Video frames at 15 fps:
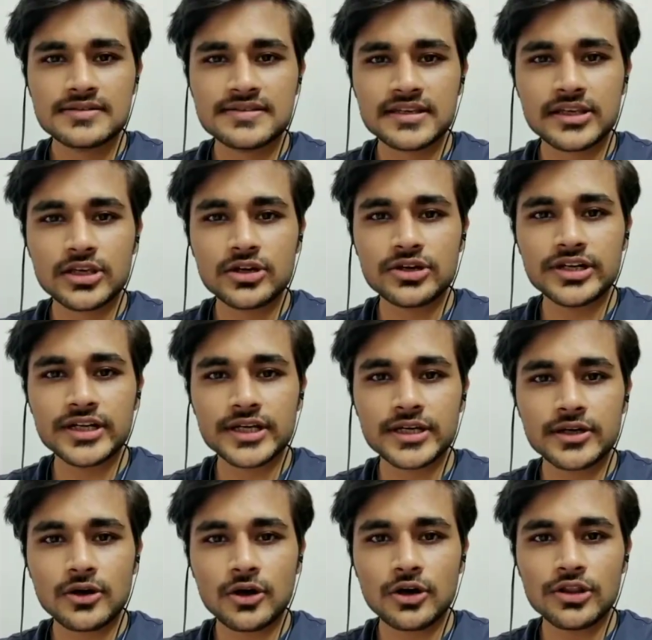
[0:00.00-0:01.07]

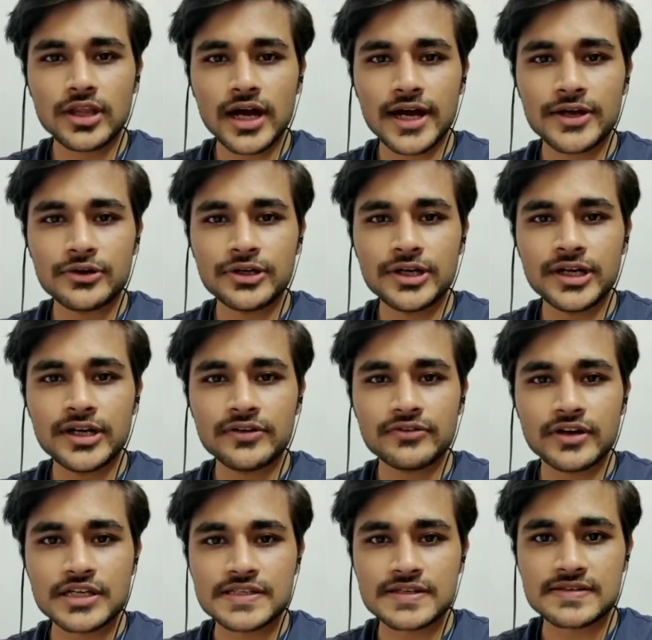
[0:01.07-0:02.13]
Security on IoT
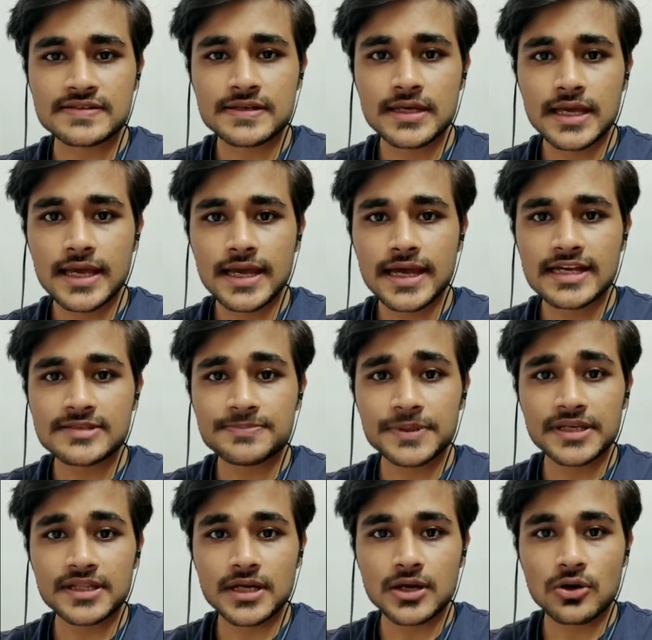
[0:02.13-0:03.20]
devices has
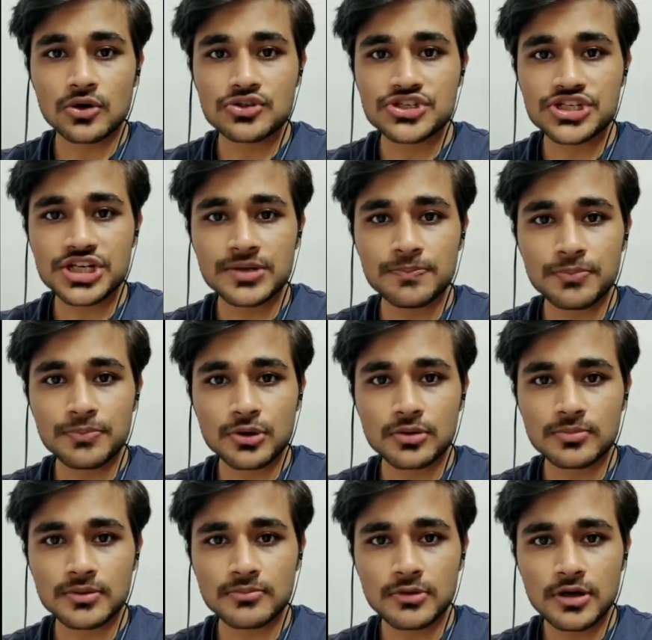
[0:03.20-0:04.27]
been a constant
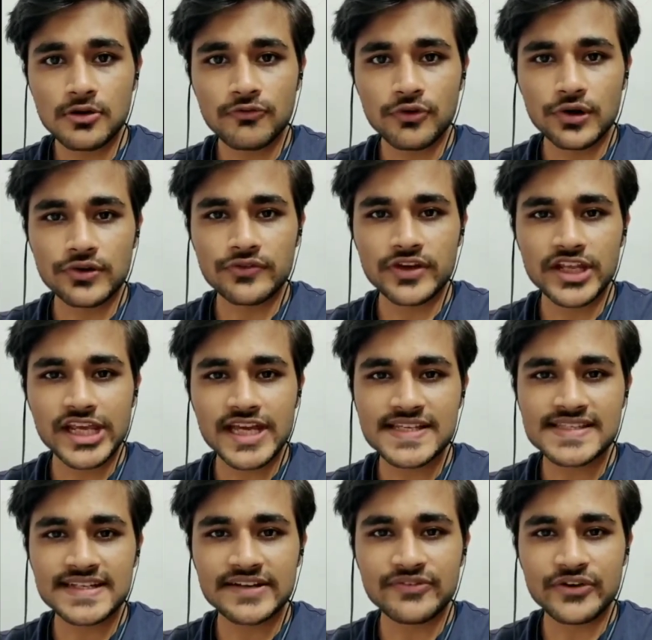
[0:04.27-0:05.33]
problem for
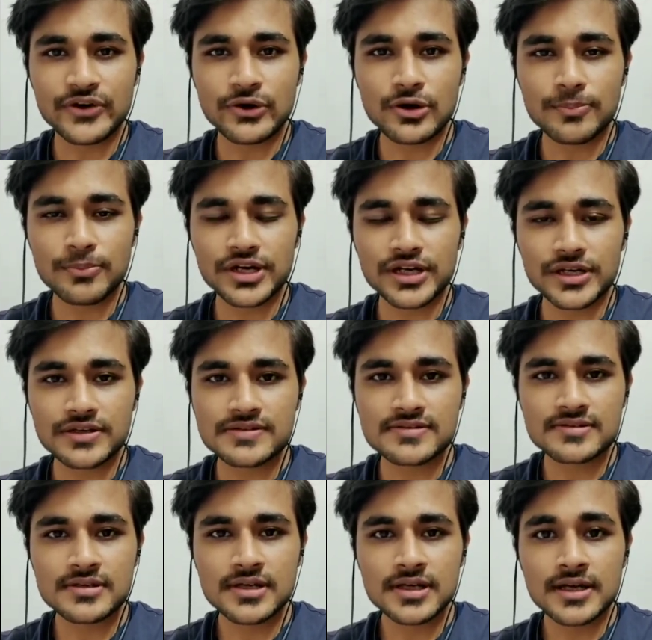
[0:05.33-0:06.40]
various network
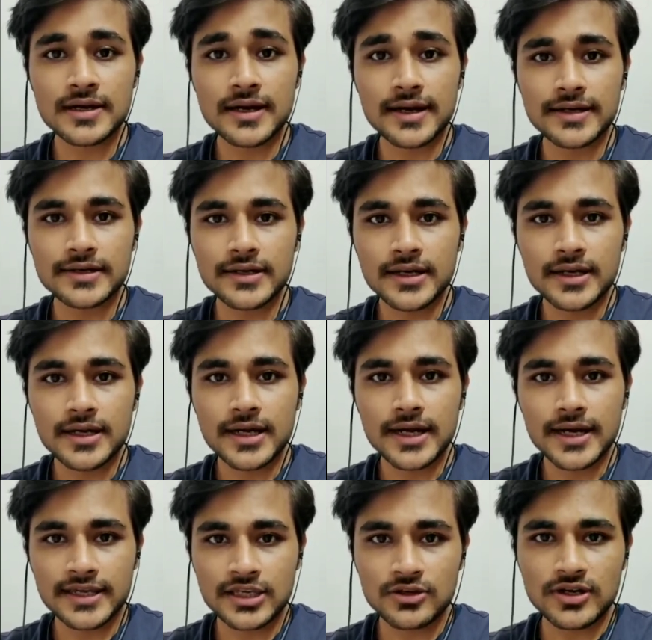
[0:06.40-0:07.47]
operators, and
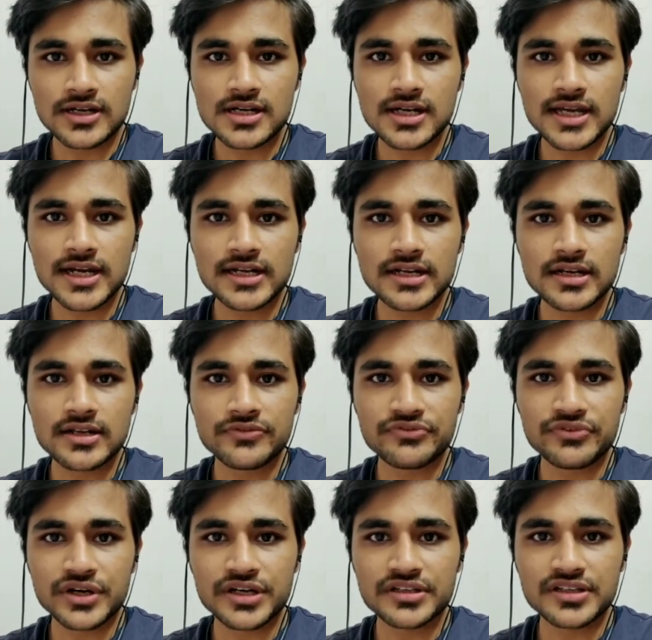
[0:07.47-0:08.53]
accurately
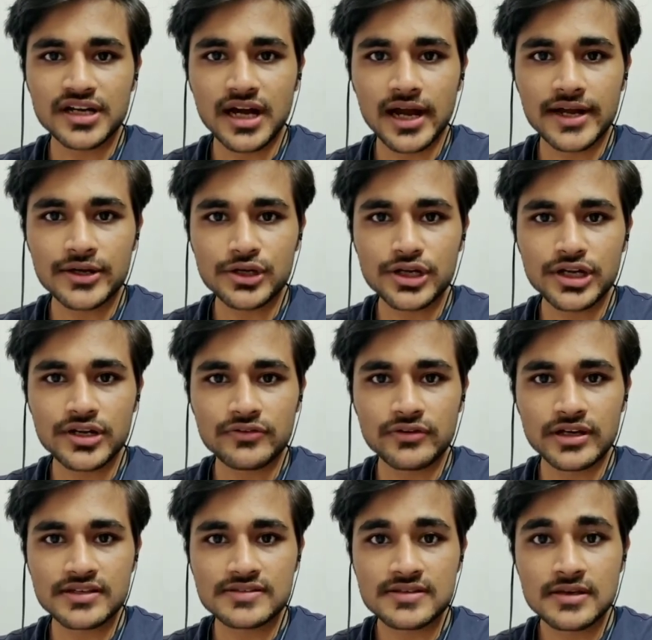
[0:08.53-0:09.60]
identifying the IoT
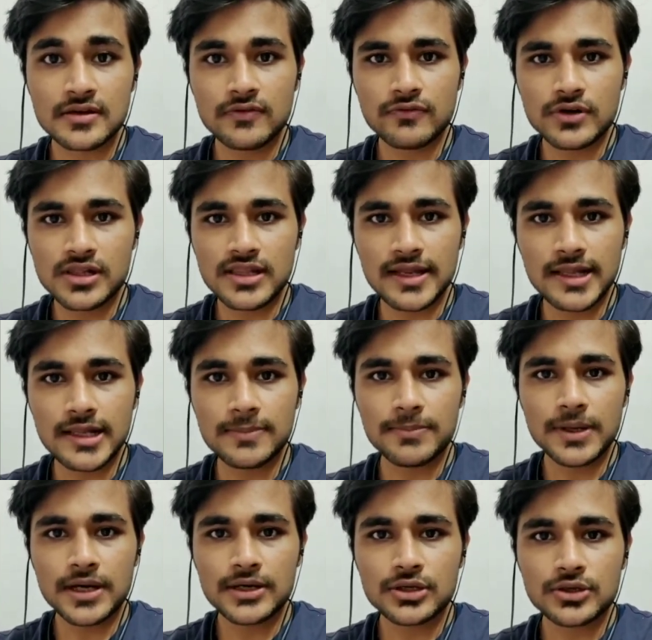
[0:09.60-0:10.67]
device will help
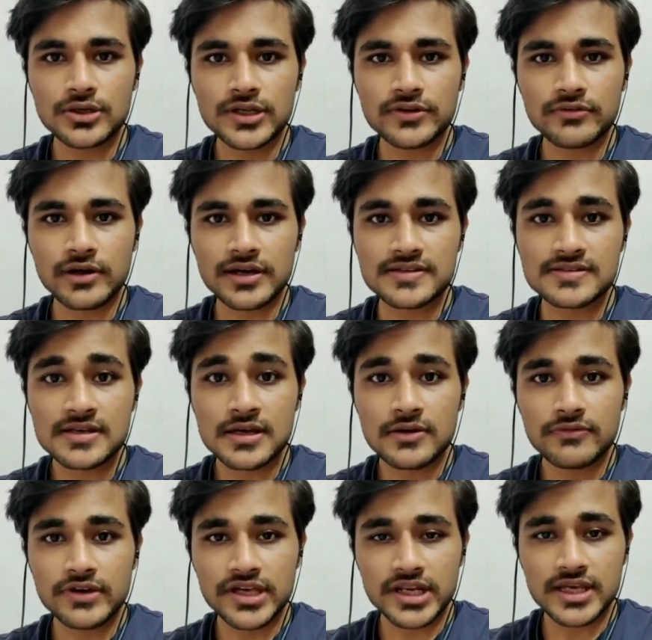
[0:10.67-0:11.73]
to devise
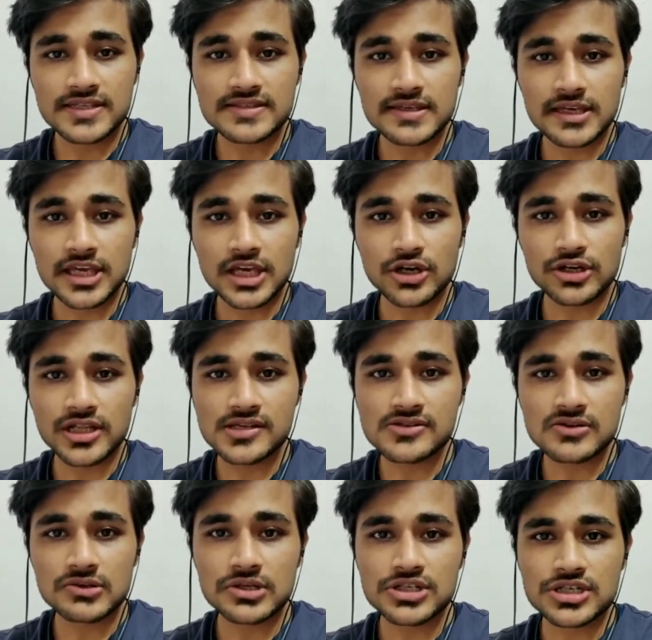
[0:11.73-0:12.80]
various
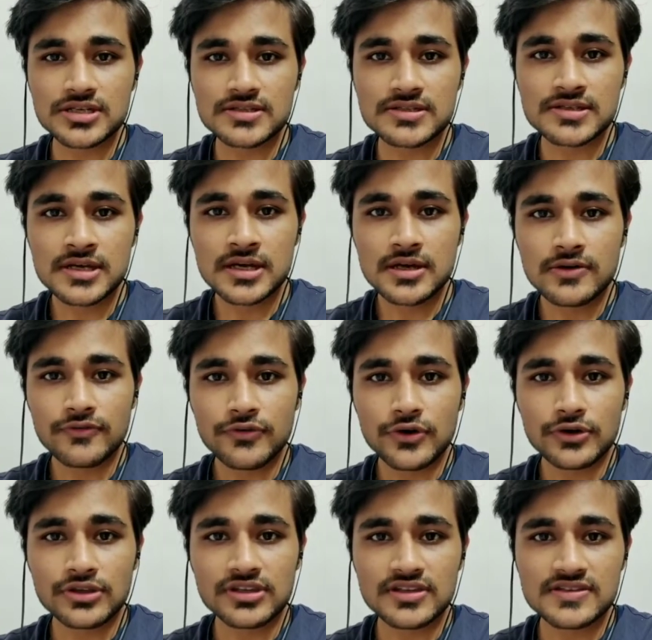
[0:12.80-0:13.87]
security solutions
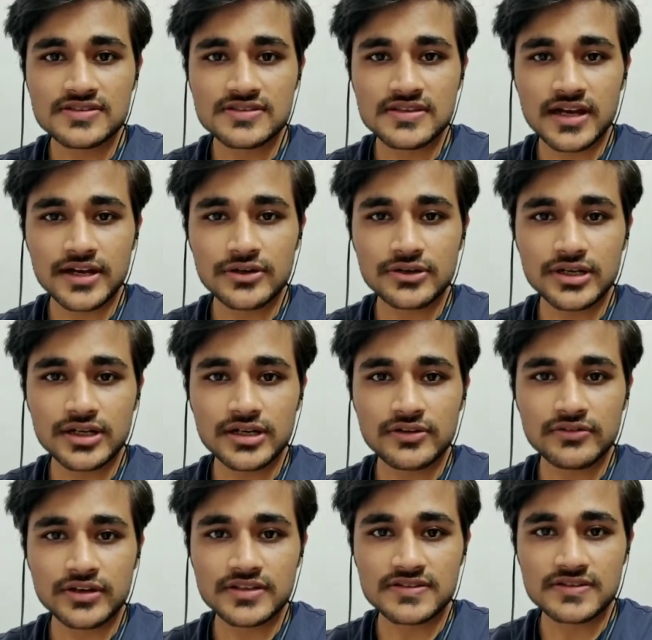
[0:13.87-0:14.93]
for these IoT
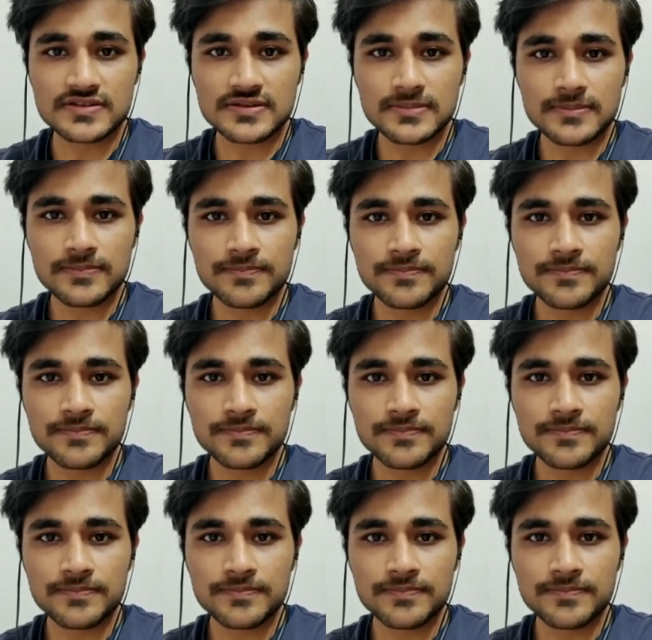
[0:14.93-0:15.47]
devices.